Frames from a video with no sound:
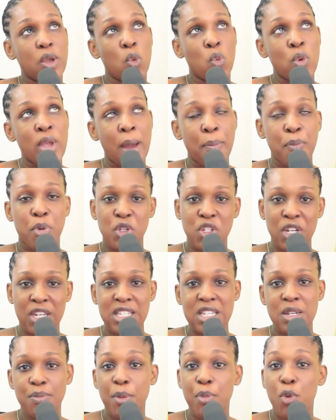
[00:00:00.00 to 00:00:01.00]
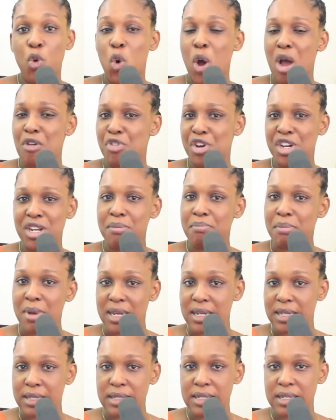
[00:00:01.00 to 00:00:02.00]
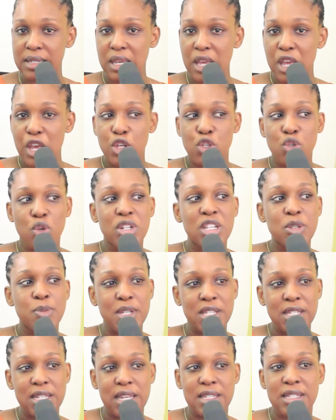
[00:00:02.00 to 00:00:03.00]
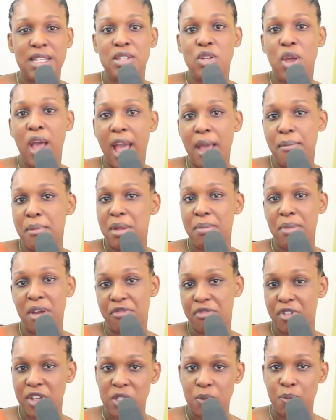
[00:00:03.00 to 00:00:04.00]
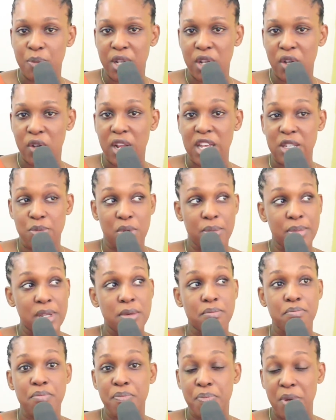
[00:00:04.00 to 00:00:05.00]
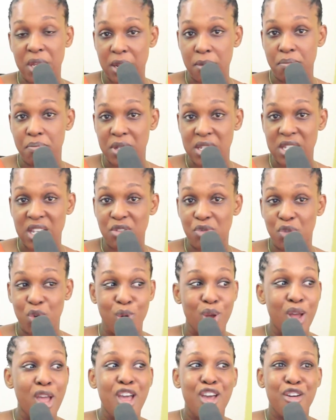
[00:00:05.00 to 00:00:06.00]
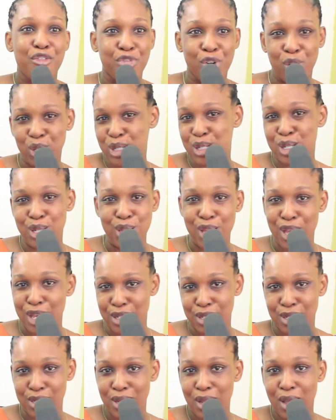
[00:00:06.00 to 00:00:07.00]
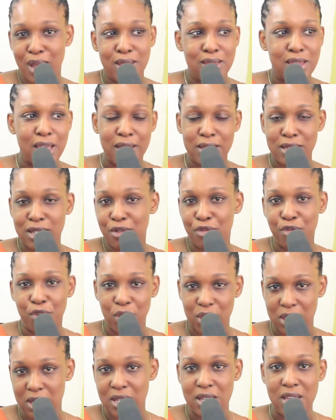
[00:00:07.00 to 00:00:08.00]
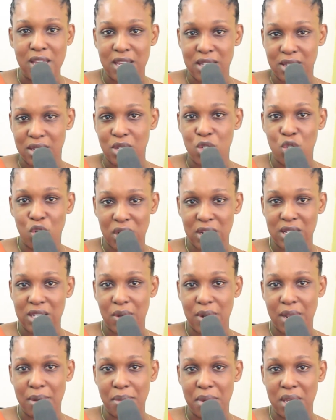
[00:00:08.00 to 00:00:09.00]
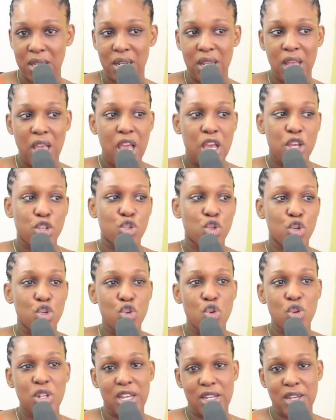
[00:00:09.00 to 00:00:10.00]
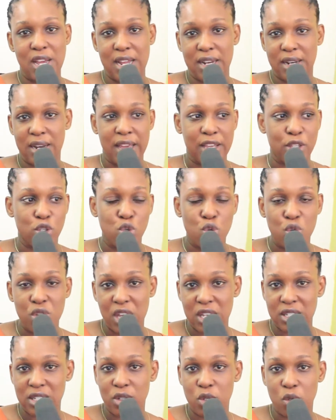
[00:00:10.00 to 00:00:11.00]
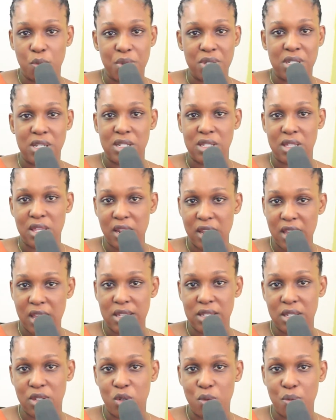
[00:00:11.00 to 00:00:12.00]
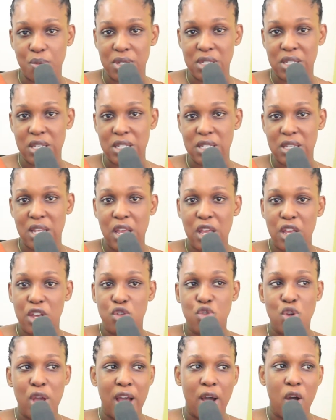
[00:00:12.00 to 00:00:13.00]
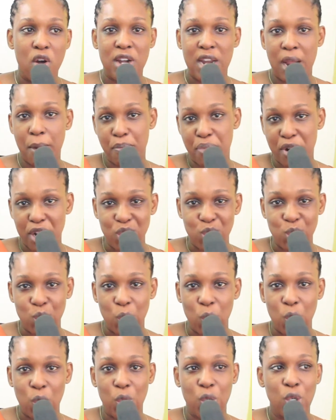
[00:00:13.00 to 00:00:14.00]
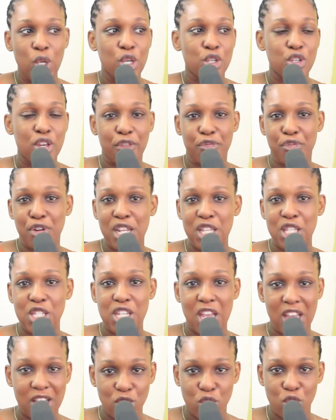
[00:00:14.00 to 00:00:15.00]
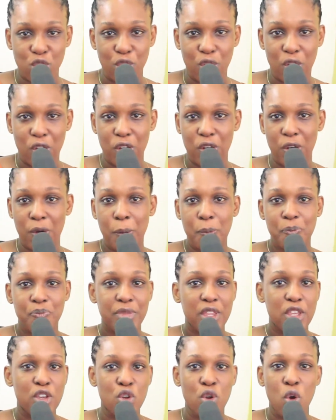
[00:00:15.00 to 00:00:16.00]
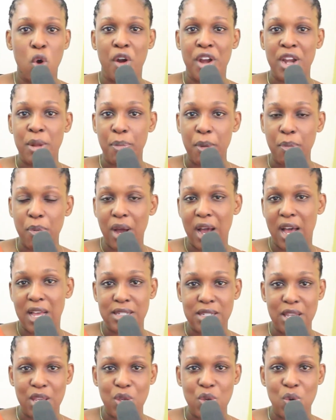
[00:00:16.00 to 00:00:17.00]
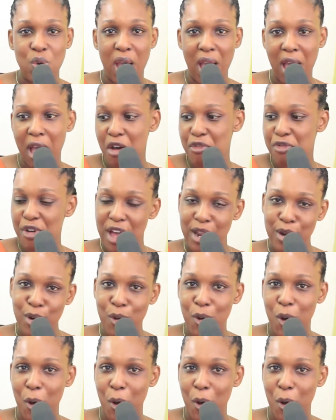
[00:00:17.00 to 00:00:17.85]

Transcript: we are projecting people who have already made it. So this person that says, hi, I made my first billion, has probably been in business for 40 years, 30, 40 years. Do you understand what I mean? So you that you are like 2 years into business, 3 years into business, you are under pressure, you are feeling tension, already people are asking you, no